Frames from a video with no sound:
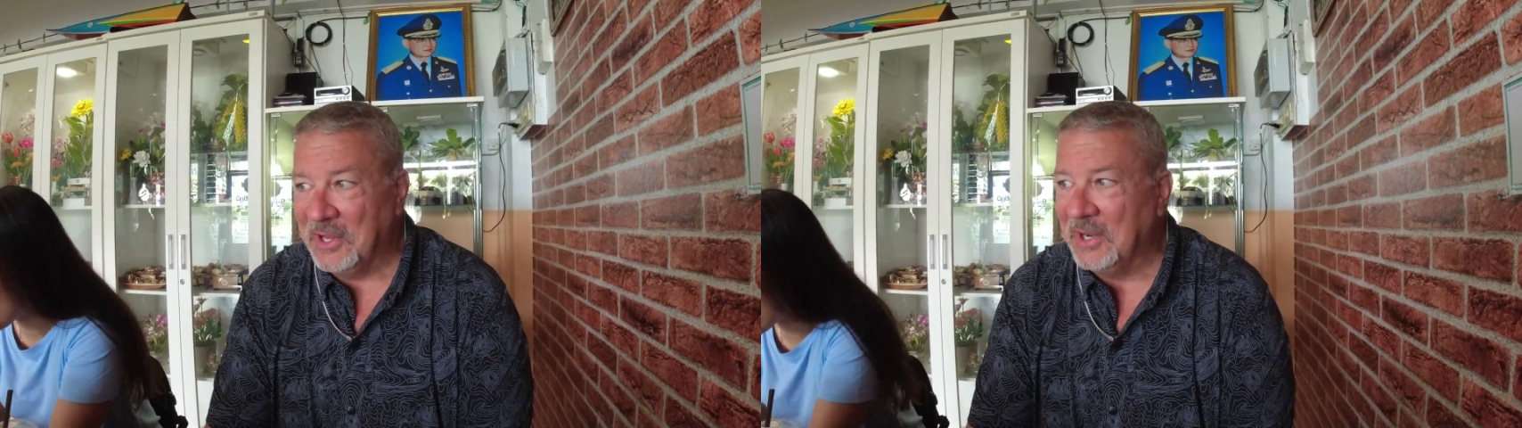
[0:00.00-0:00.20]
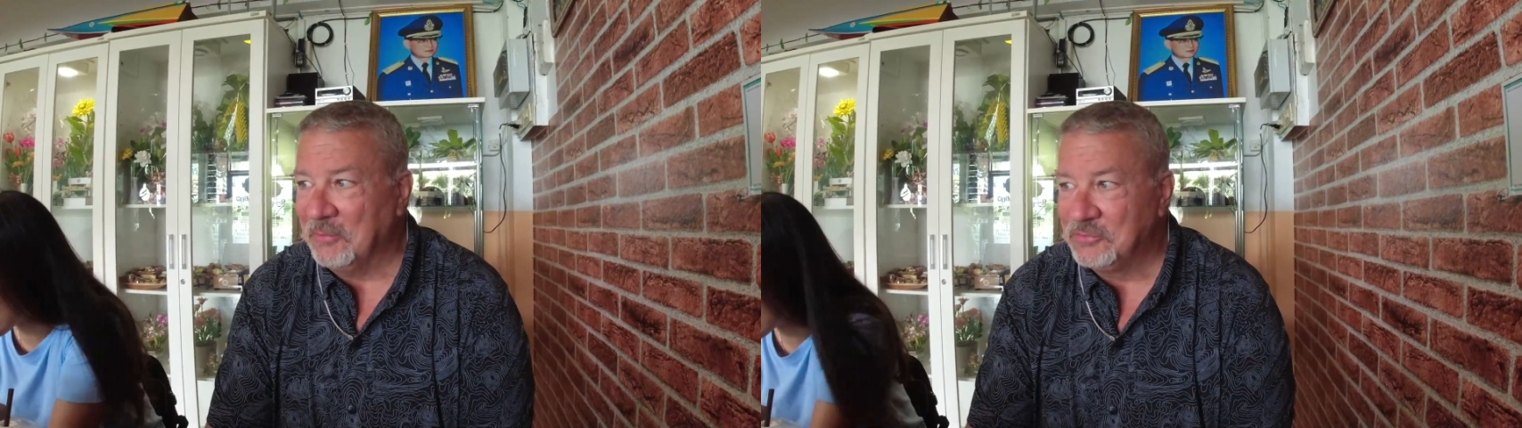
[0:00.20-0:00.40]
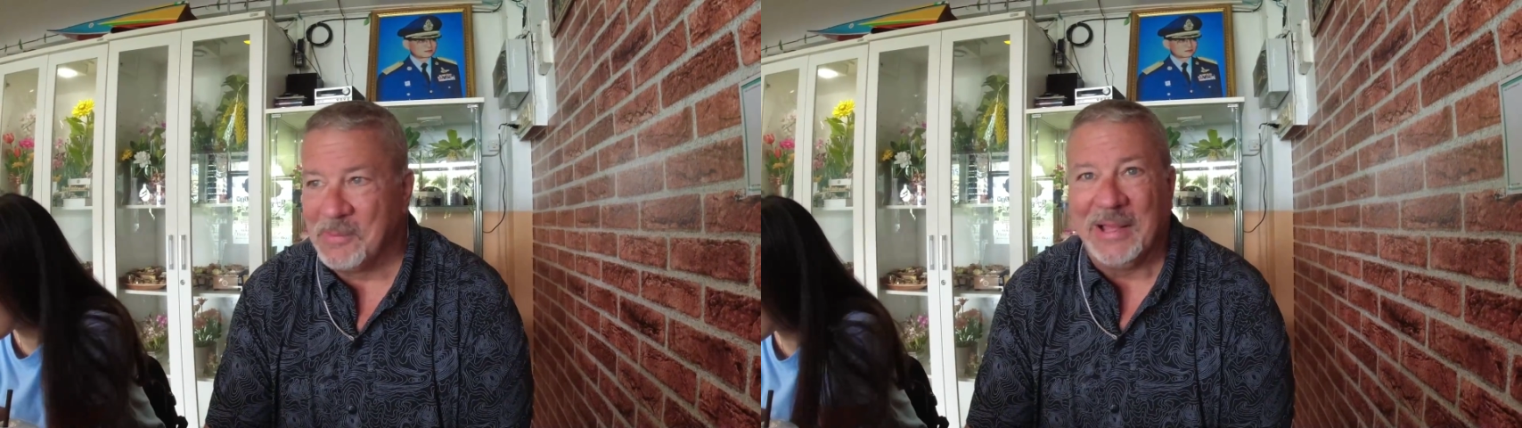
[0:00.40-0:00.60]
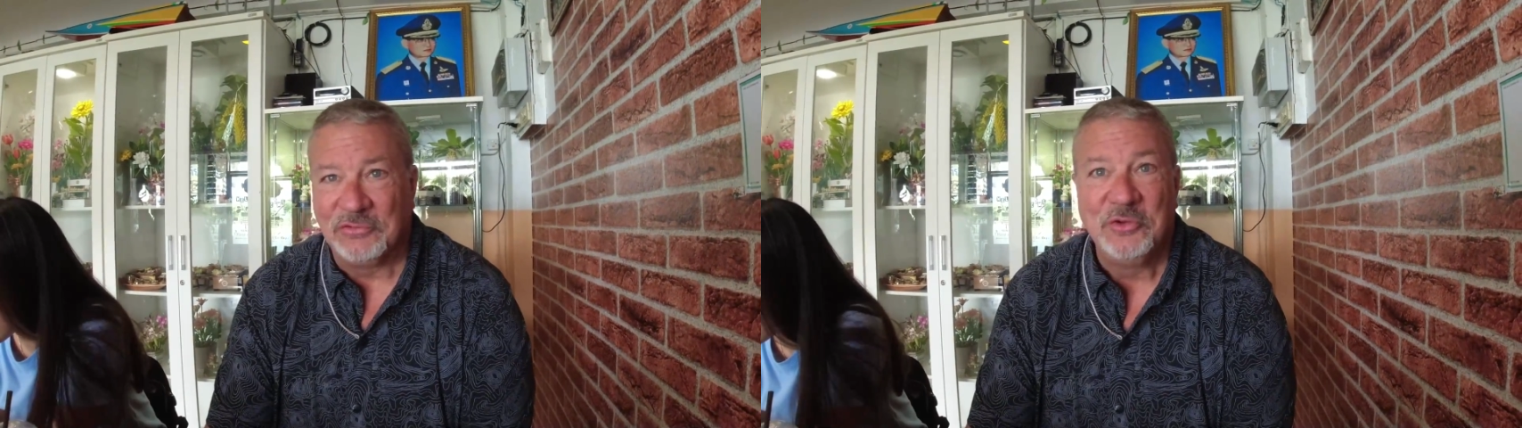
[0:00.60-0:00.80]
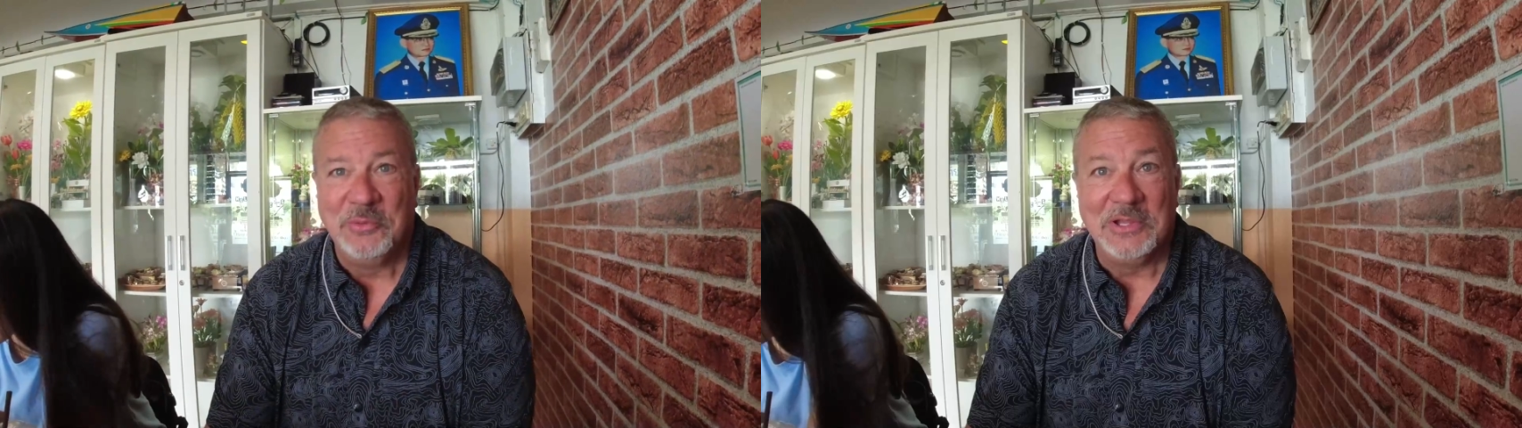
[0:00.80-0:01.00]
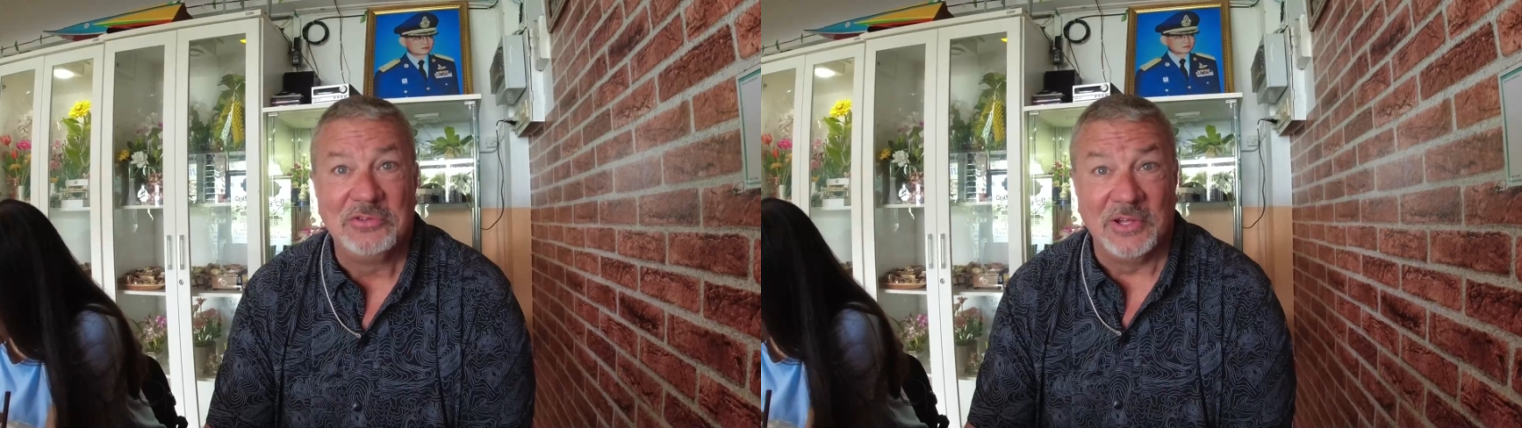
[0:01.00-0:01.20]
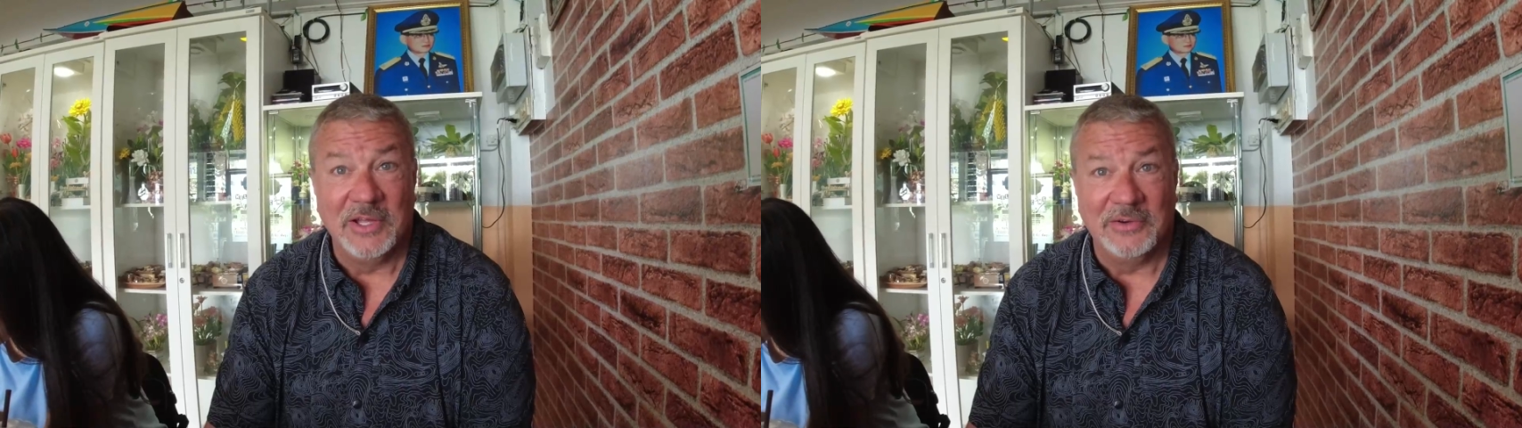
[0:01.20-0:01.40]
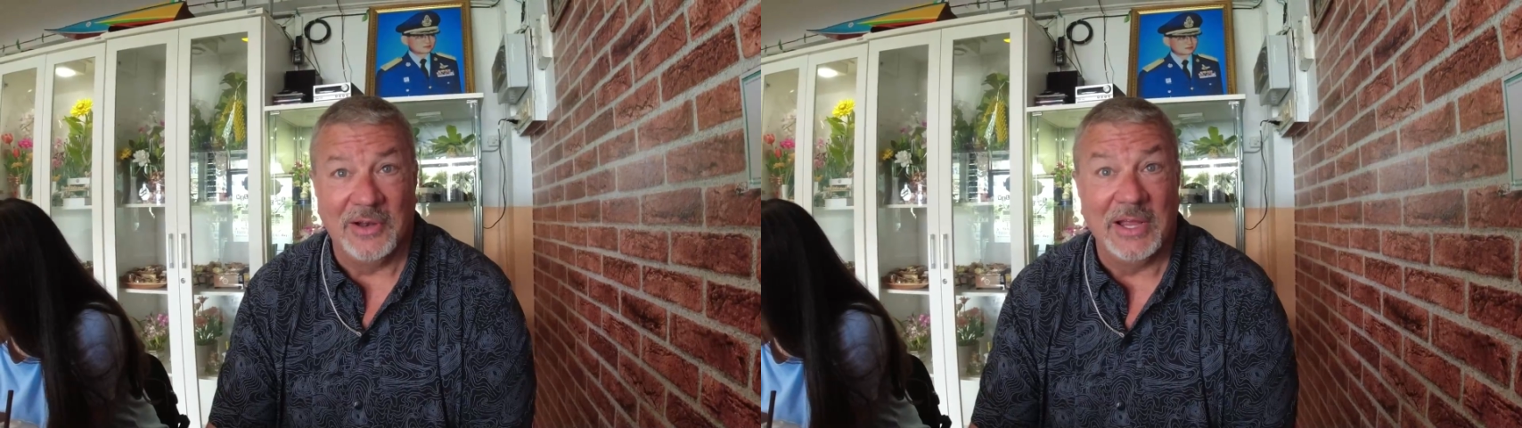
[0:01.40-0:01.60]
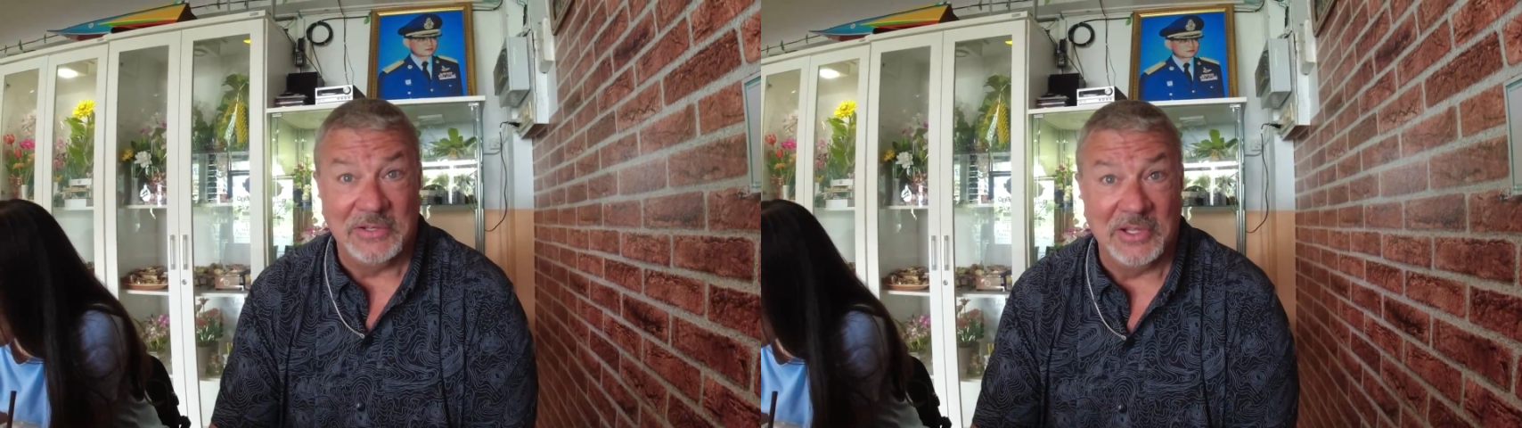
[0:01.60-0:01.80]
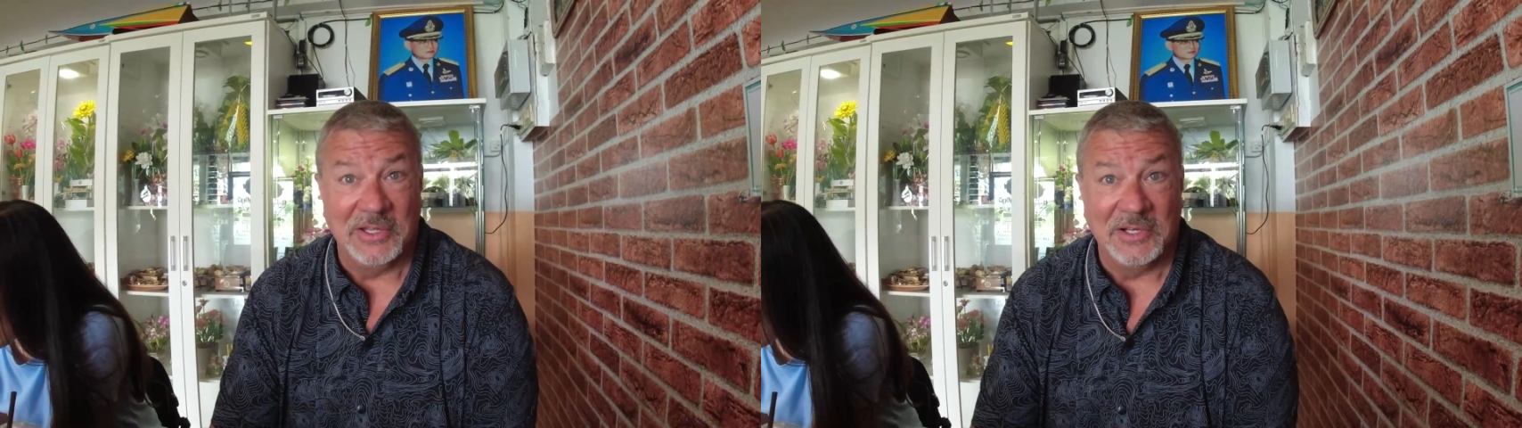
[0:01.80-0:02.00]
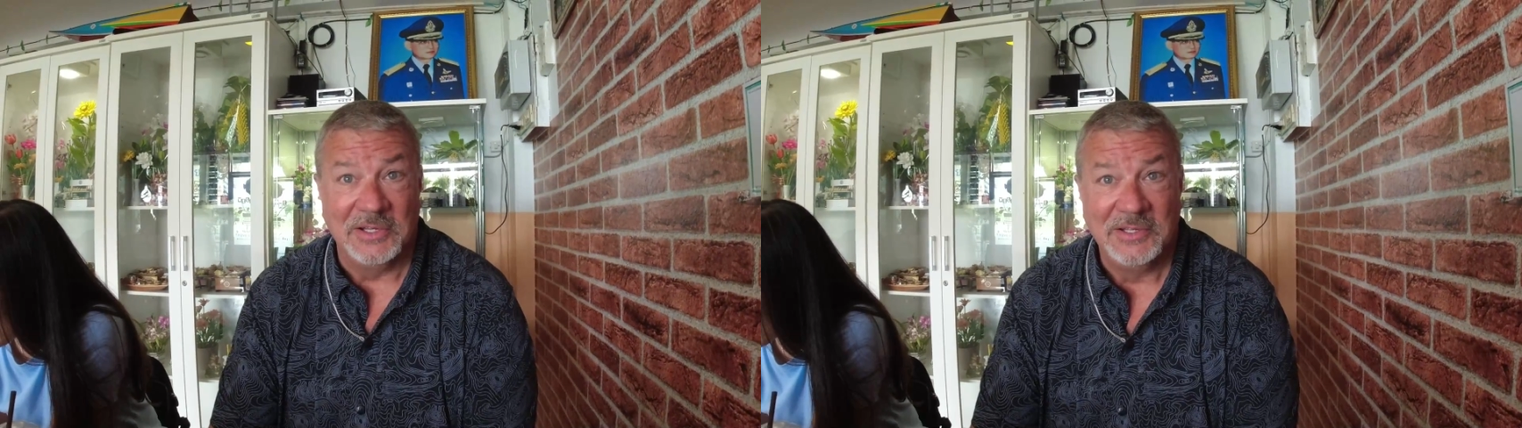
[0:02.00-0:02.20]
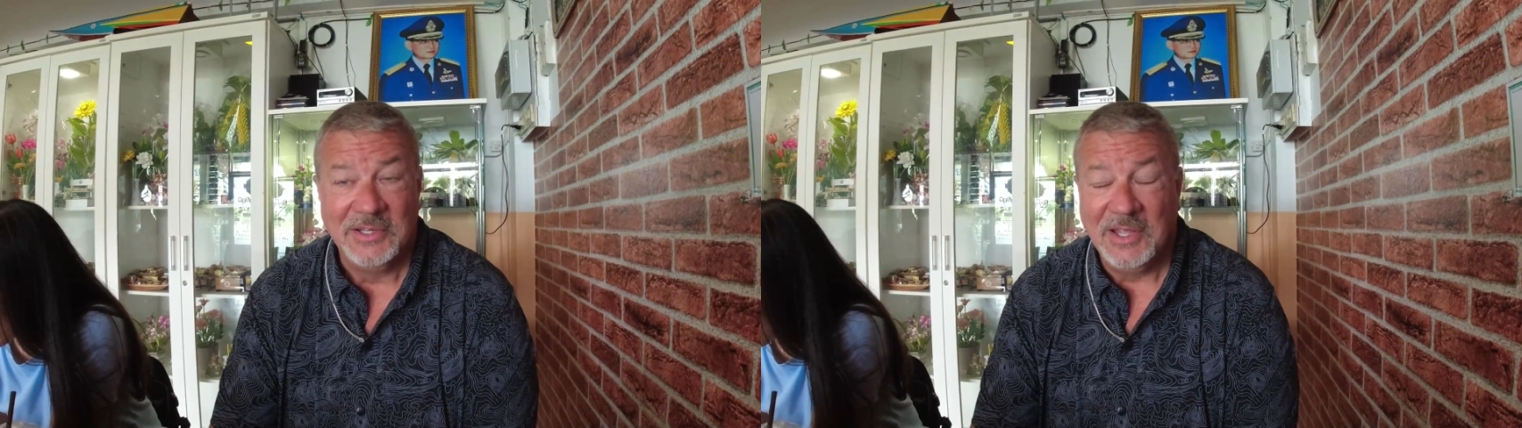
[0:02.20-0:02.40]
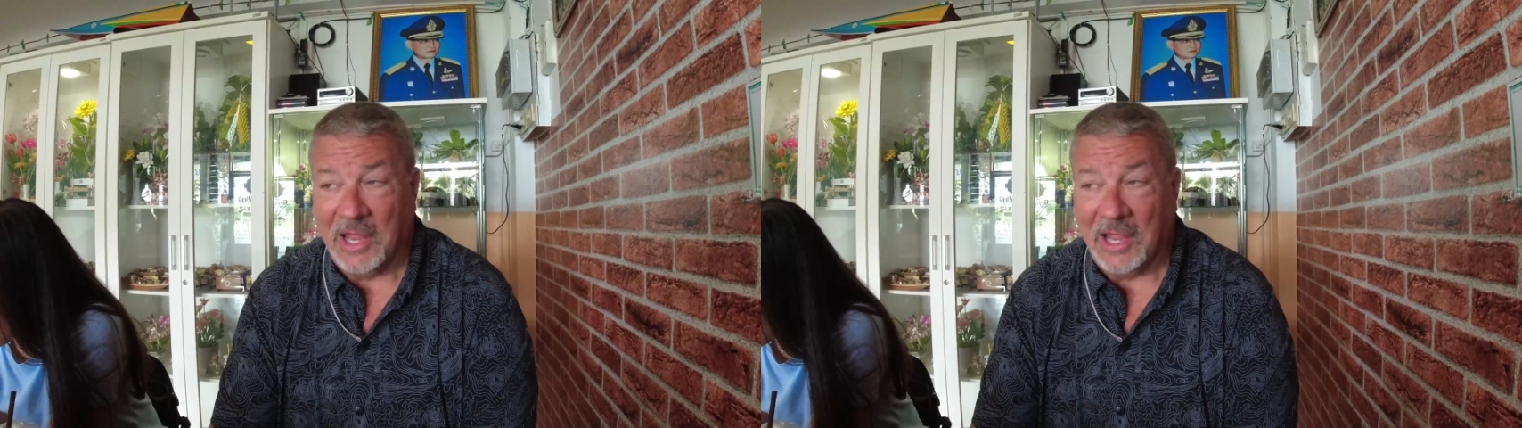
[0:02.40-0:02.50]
and it was about 2 weeks later I did,